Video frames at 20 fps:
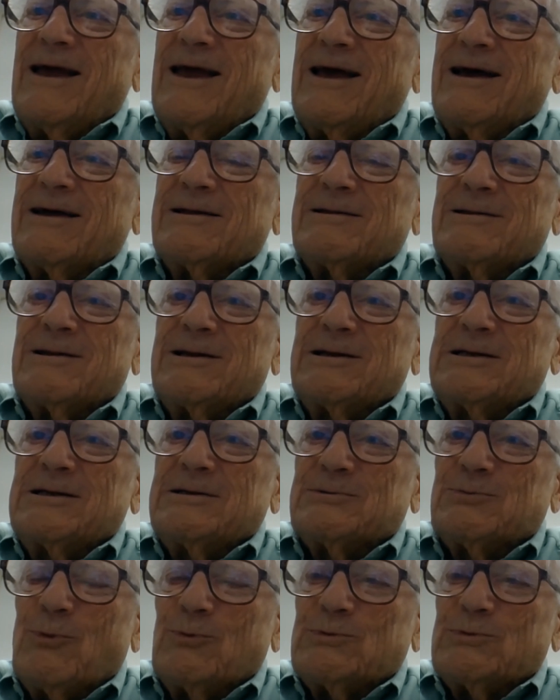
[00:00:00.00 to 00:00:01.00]

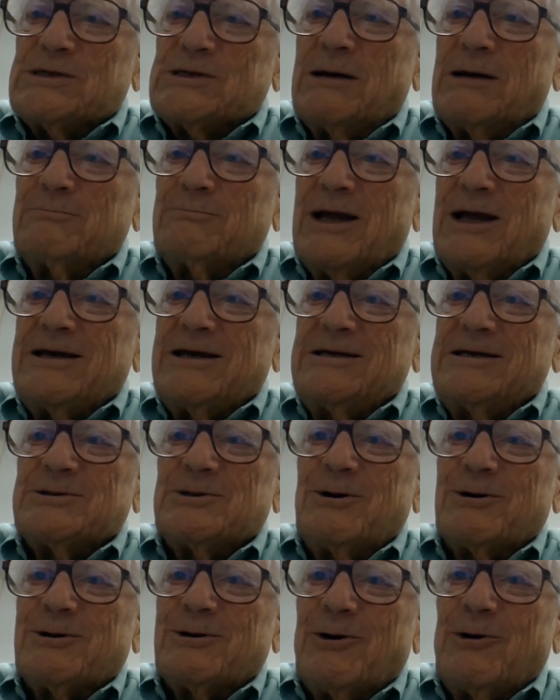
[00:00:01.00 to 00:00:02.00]
and someday he's
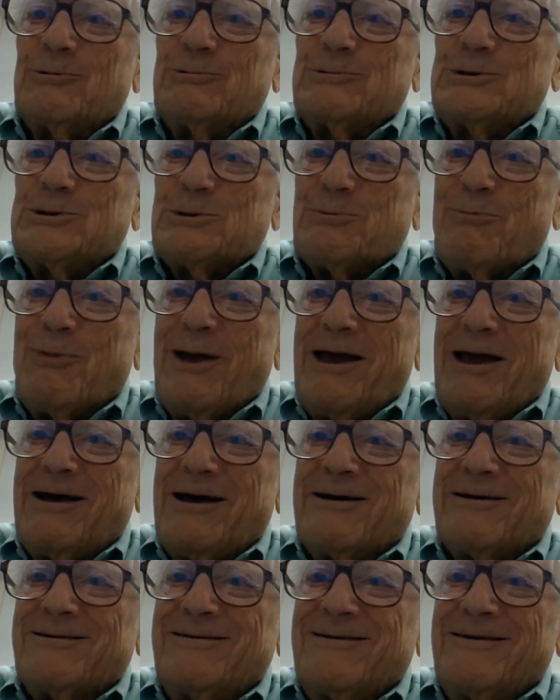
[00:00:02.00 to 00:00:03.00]
going to own
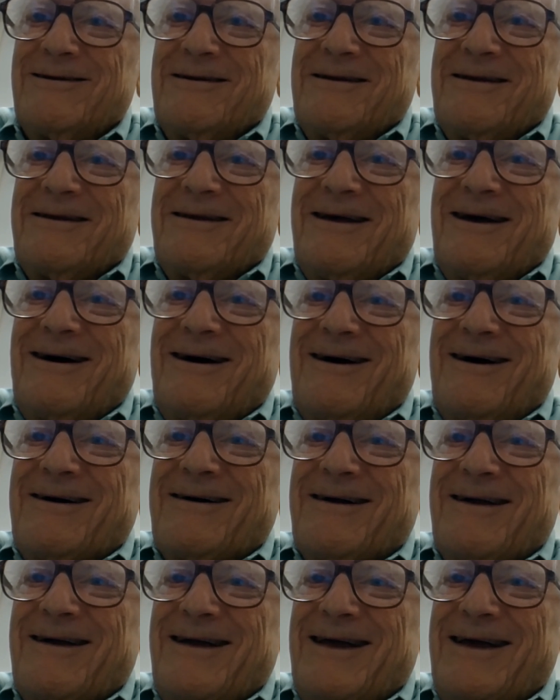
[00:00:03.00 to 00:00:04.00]
Japan.
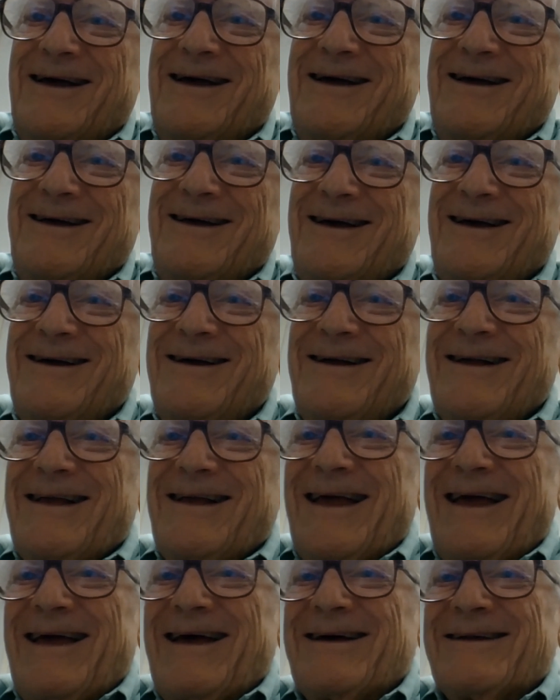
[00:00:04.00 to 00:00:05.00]

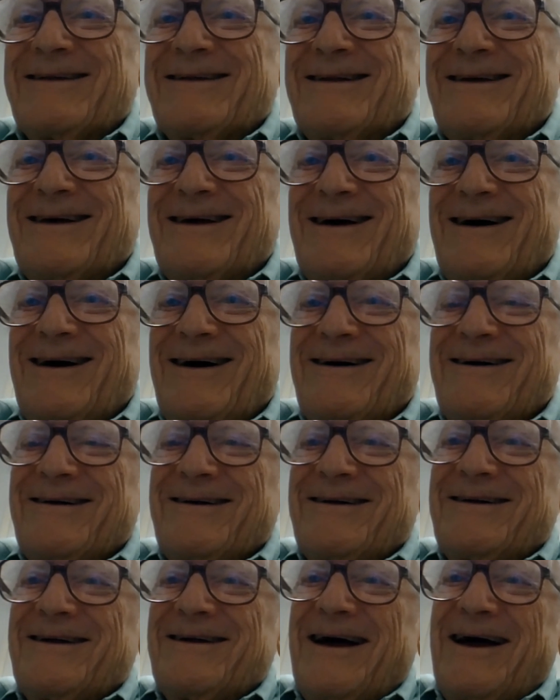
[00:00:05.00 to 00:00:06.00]
And
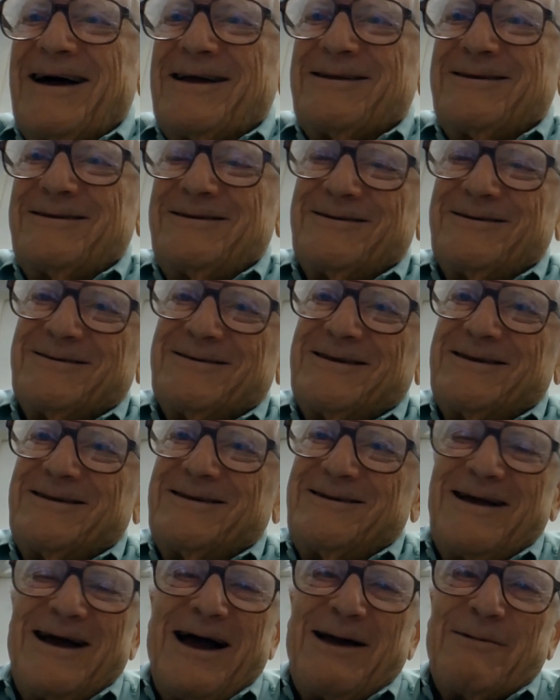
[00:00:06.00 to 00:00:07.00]
you know,
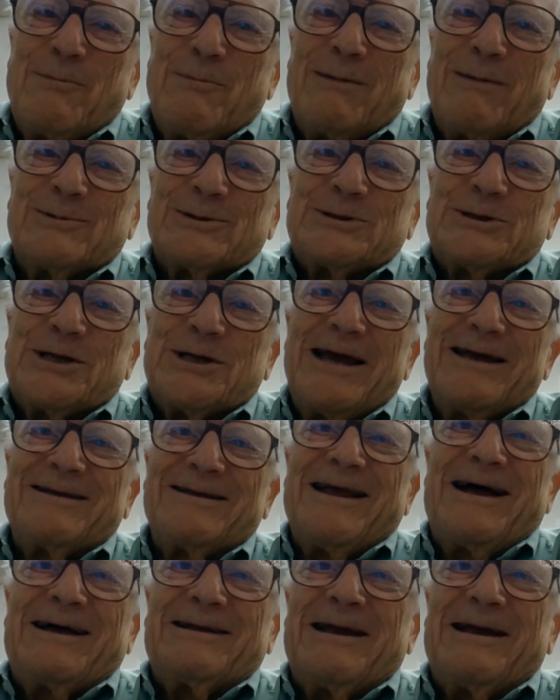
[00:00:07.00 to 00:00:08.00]
I remember saying
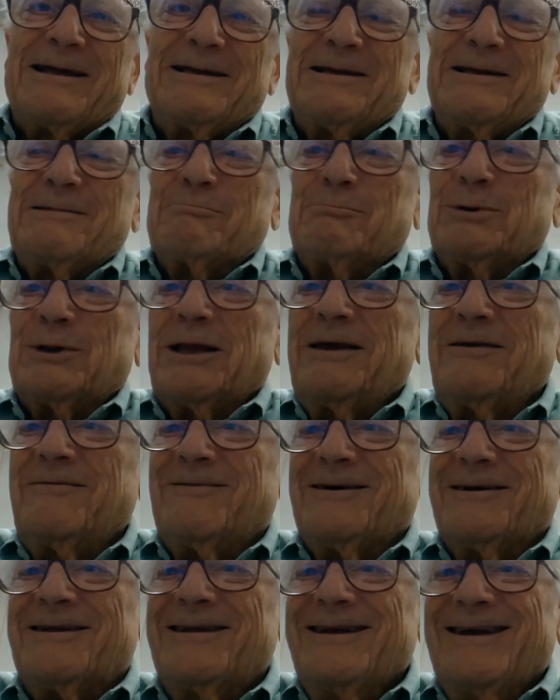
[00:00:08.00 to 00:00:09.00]
that and I didn't believe
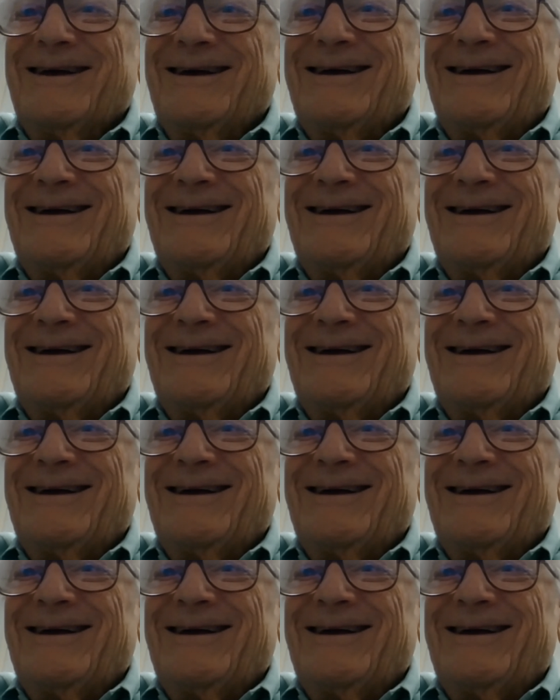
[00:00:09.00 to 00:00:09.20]
it,